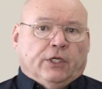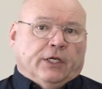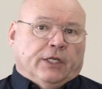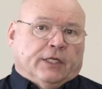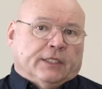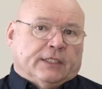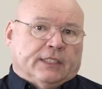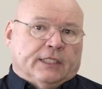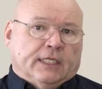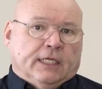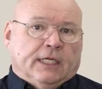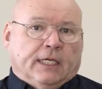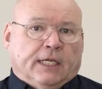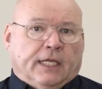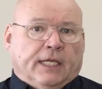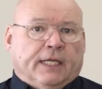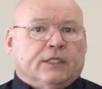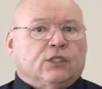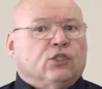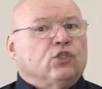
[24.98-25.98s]
going to see
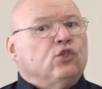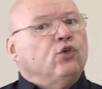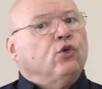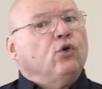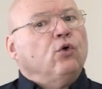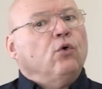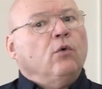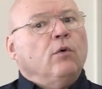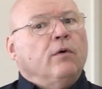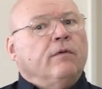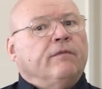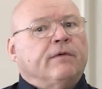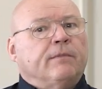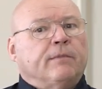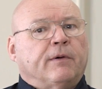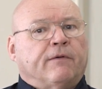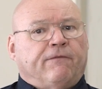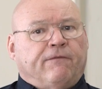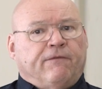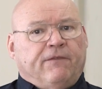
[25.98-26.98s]
is two of
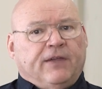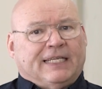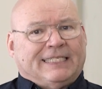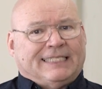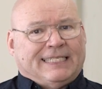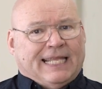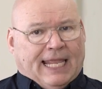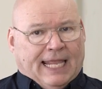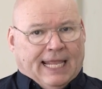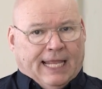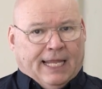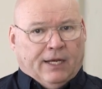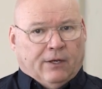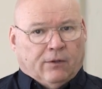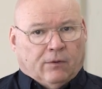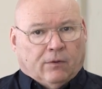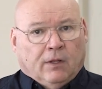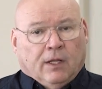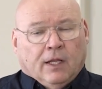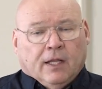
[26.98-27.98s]
them are fixed
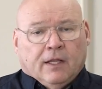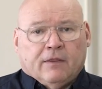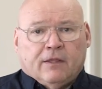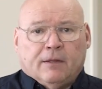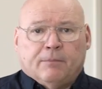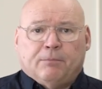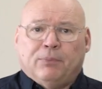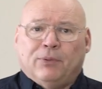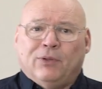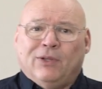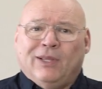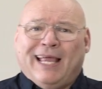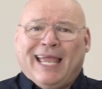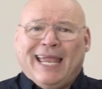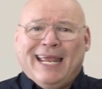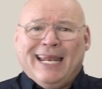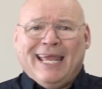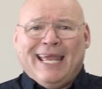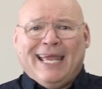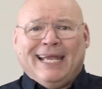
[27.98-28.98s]
handle. The
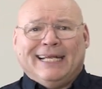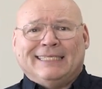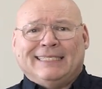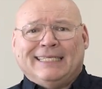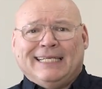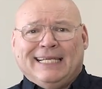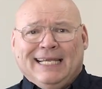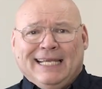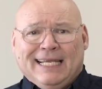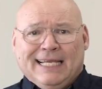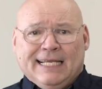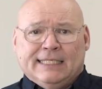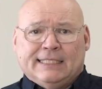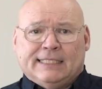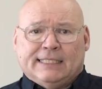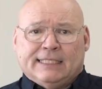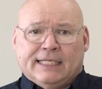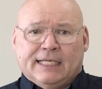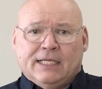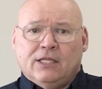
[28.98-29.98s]
PLANEX
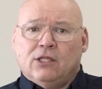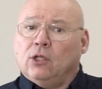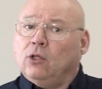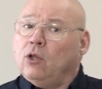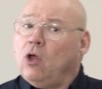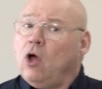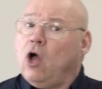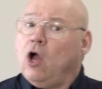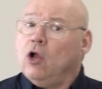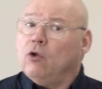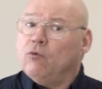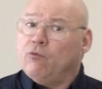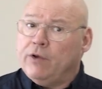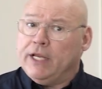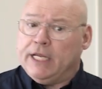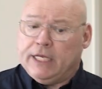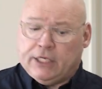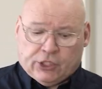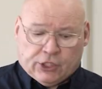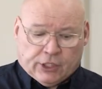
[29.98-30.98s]
EZ, the long
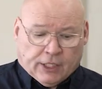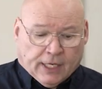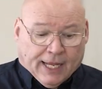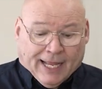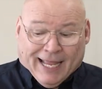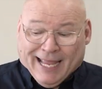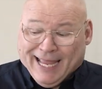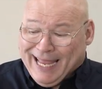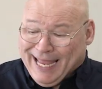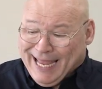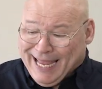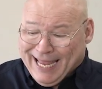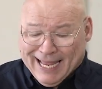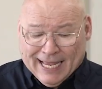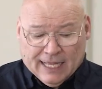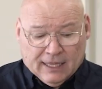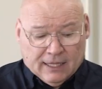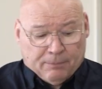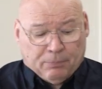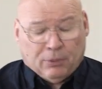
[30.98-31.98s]
reach,
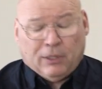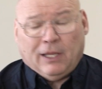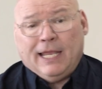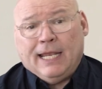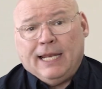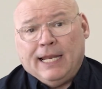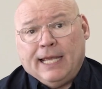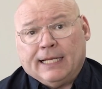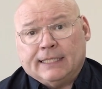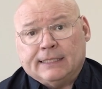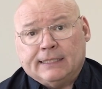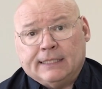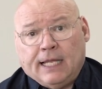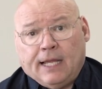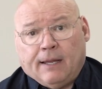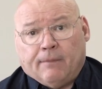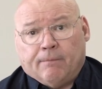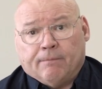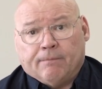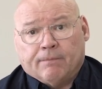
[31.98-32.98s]
and the PLANEX
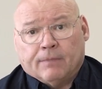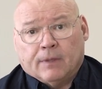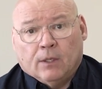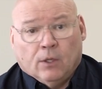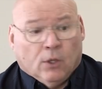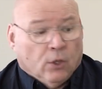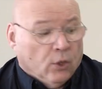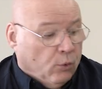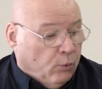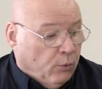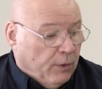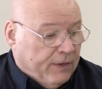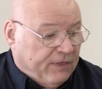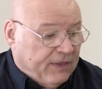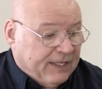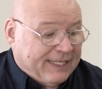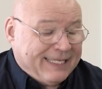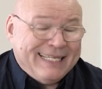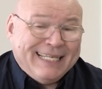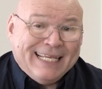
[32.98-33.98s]
M with
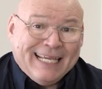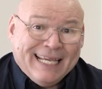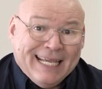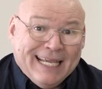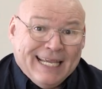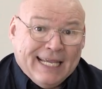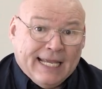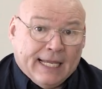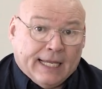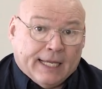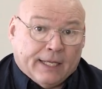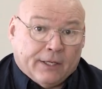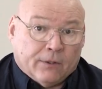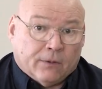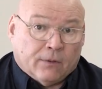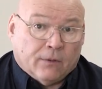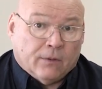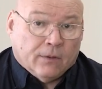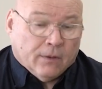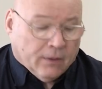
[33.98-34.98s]
the T
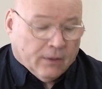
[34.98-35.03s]
handle.